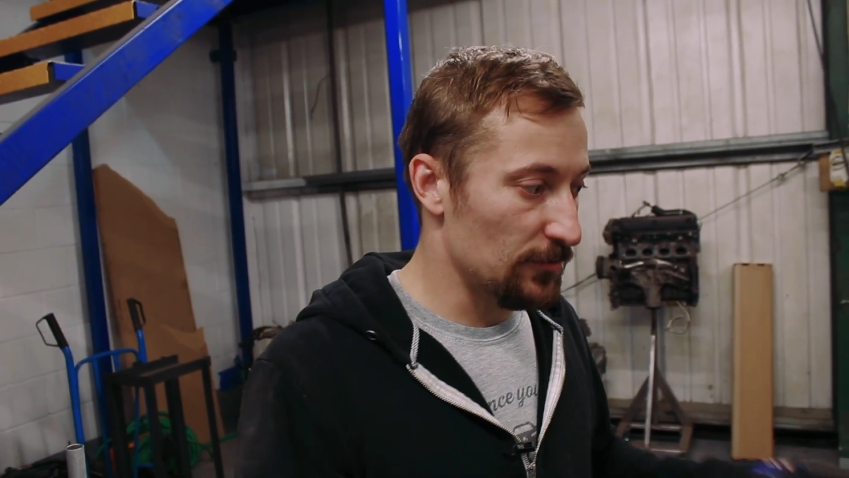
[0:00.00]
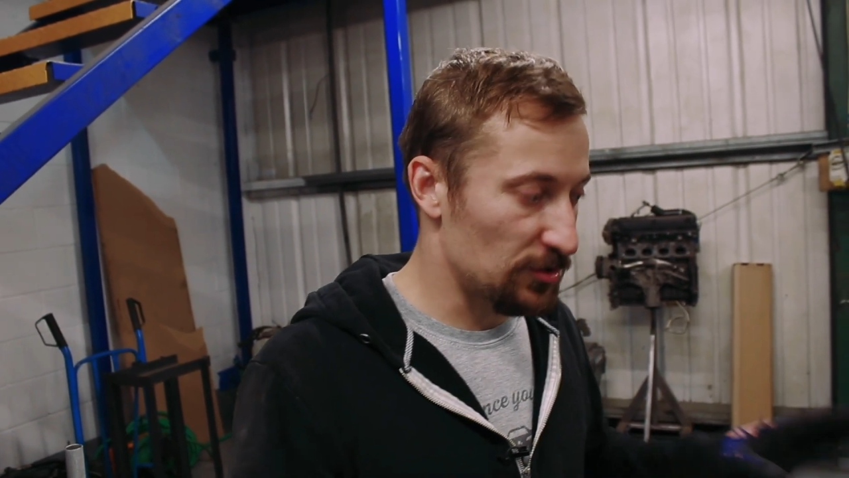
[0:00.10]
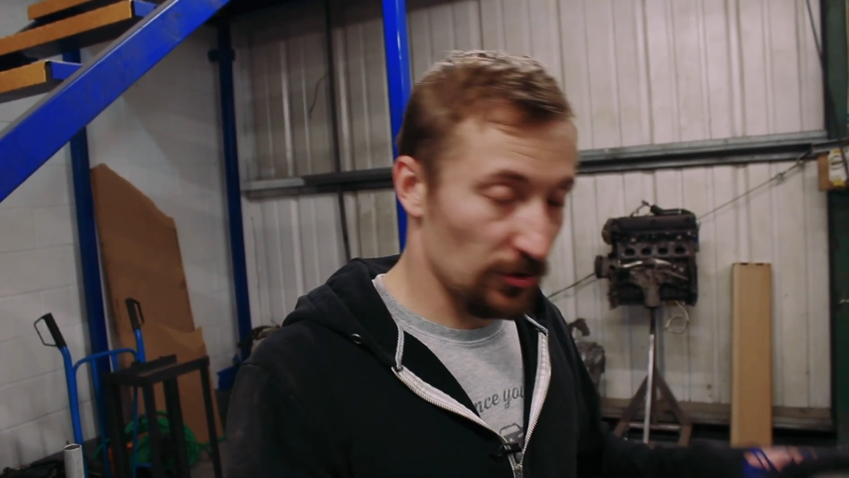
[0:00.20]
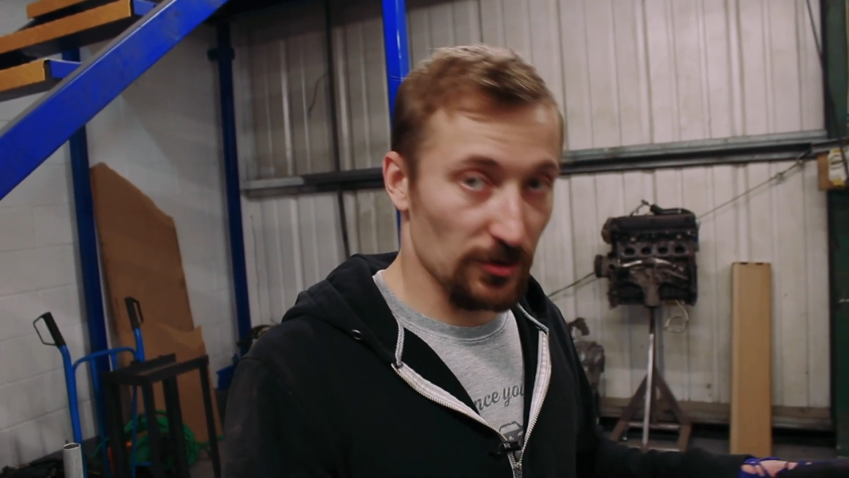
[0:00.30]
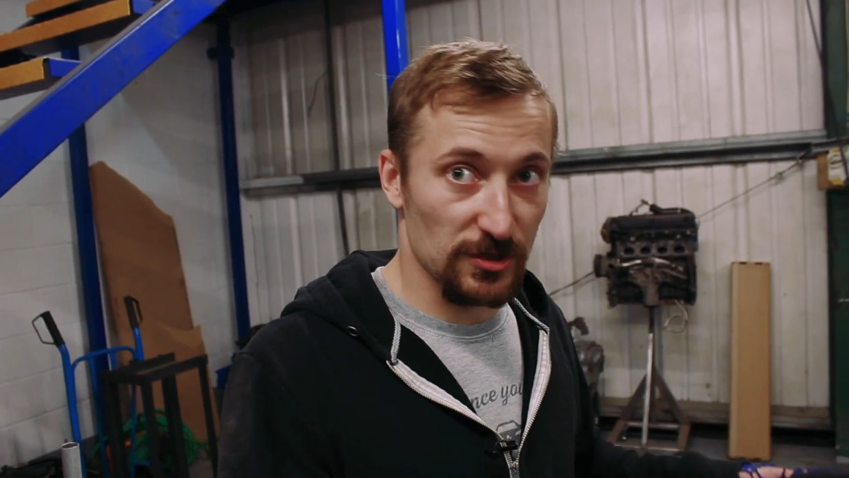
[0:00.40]
the
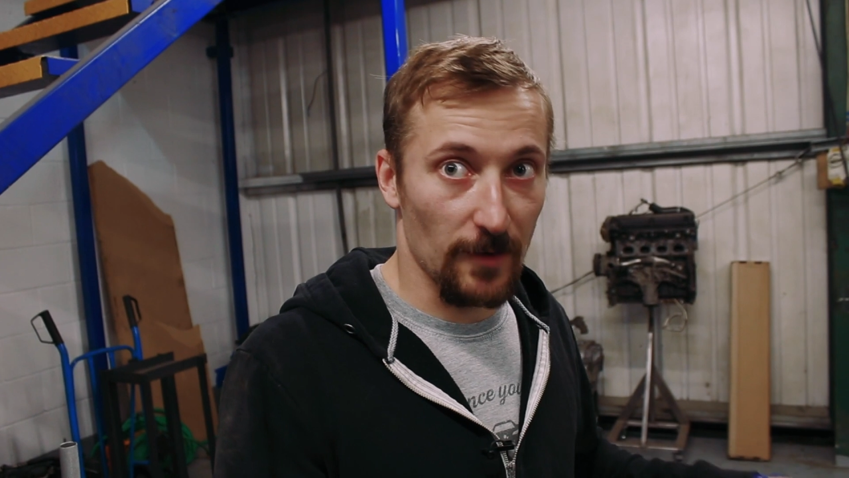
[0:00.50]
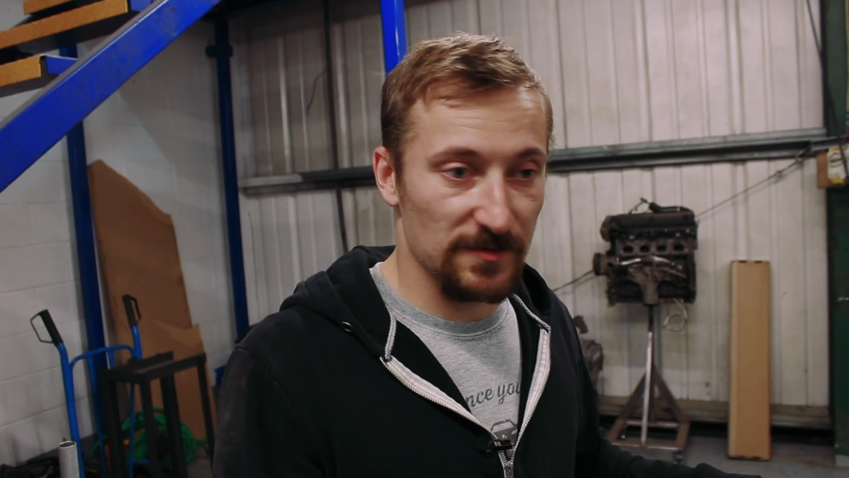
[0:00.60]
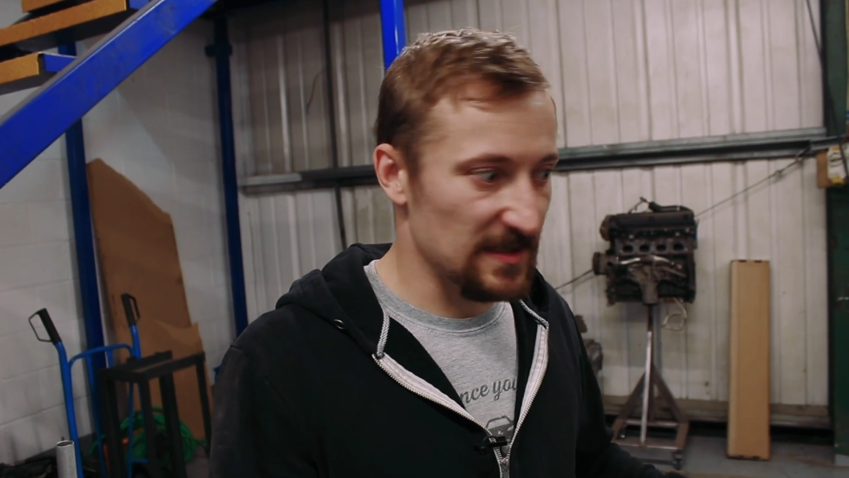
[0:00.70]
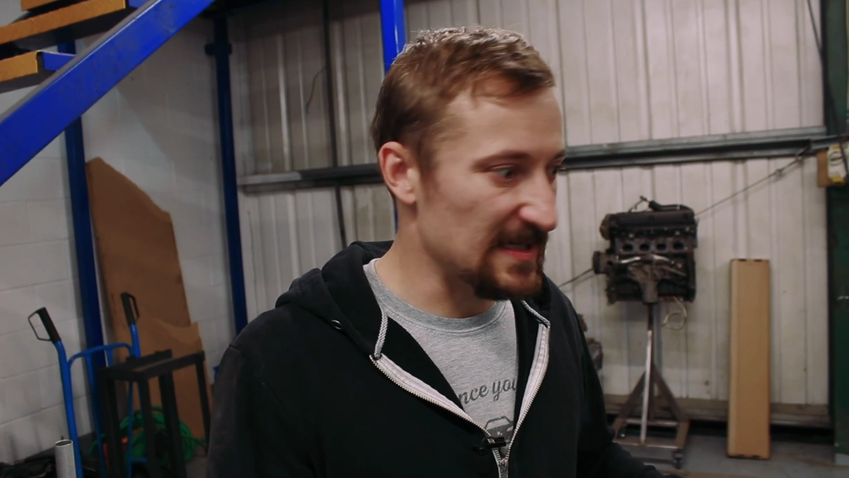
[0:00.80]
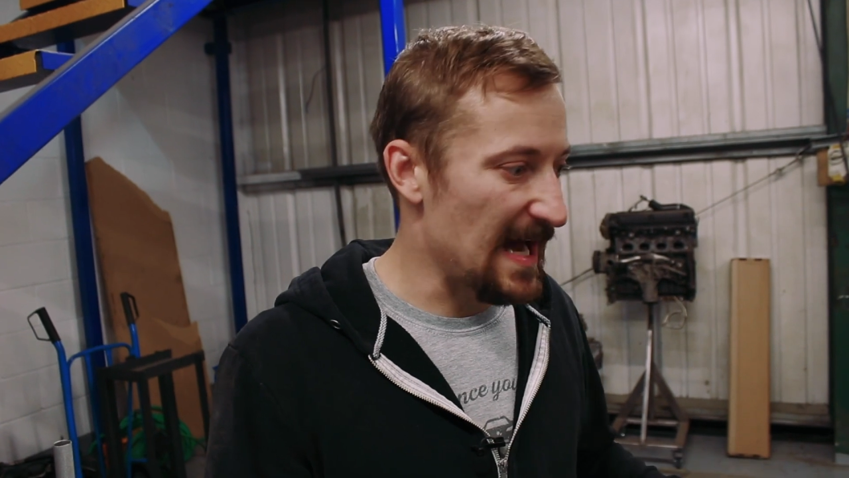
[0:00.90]
strut
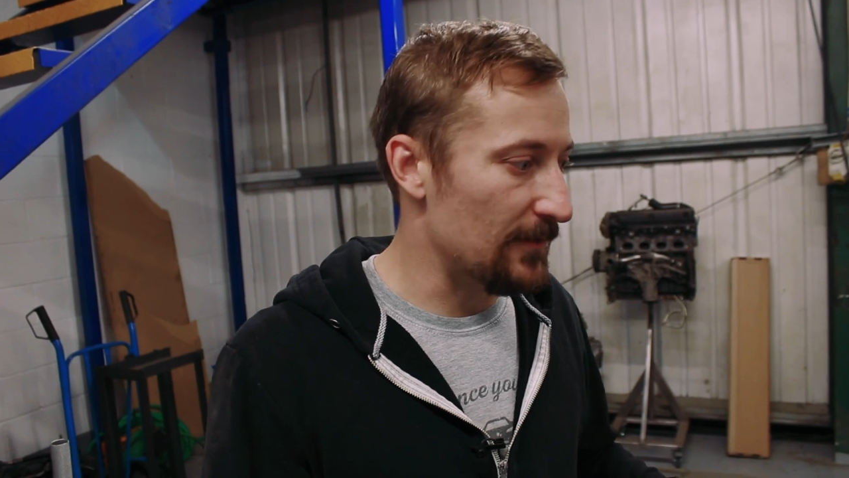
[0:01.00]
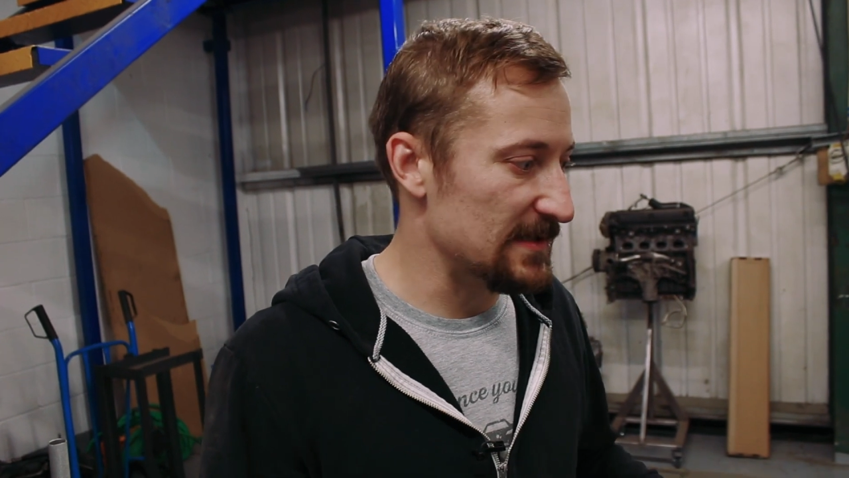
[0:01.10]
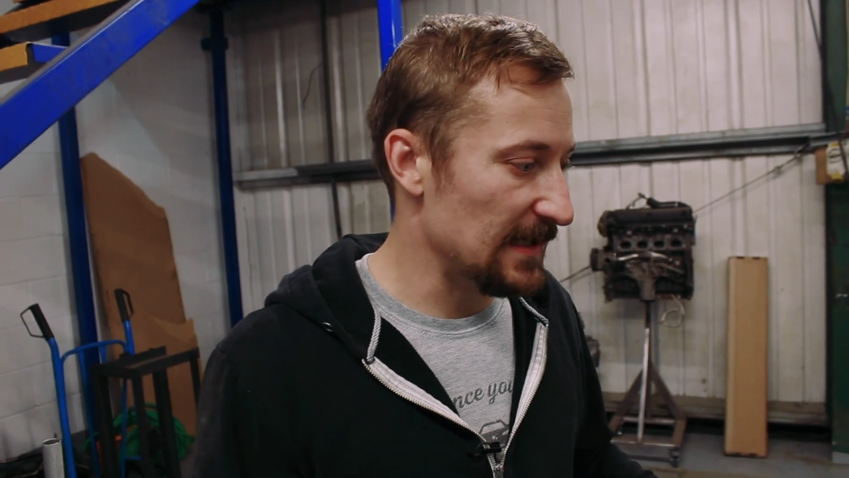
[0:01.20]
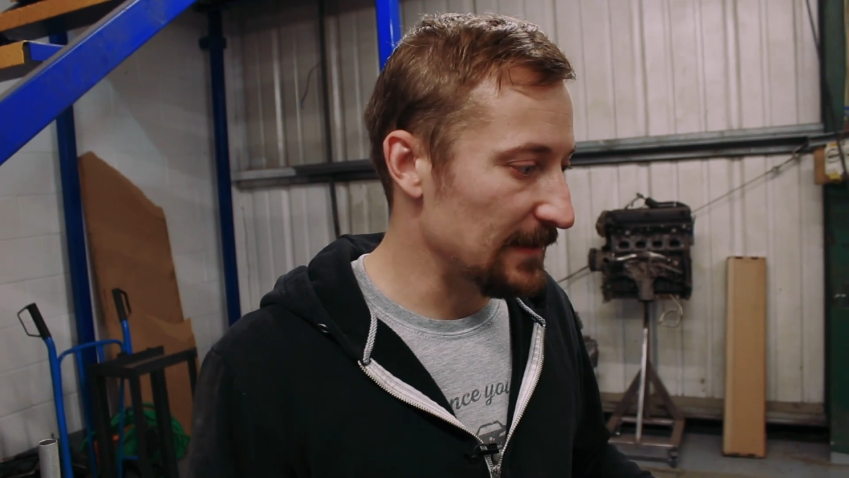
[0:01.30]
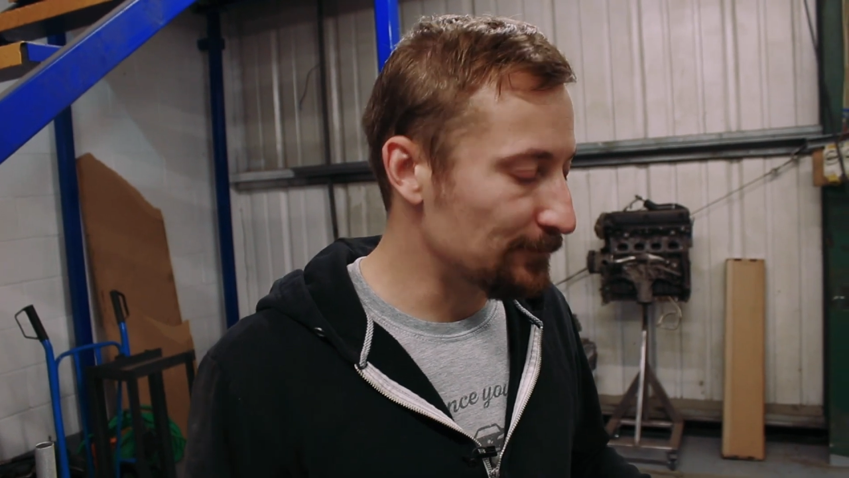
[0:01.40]
tops and
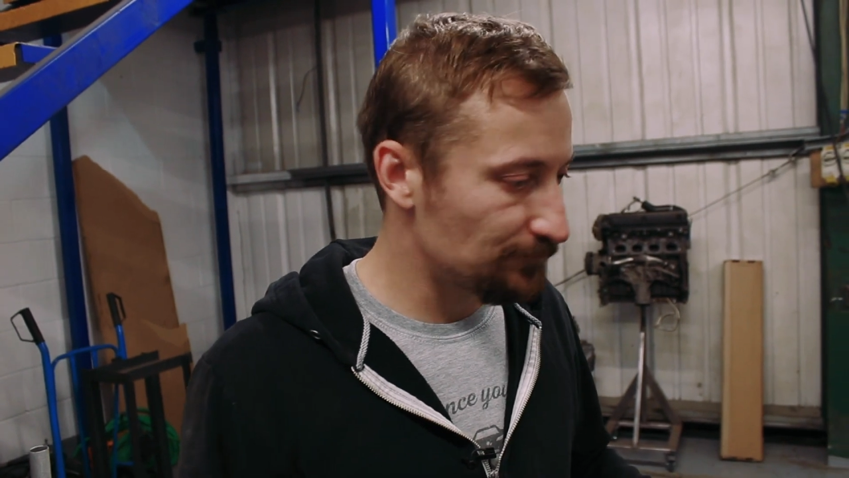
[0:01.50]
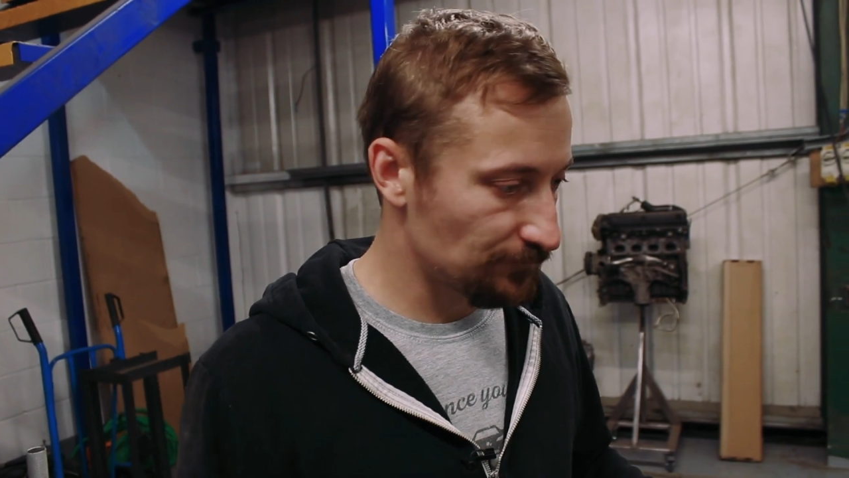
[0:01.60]
towers in,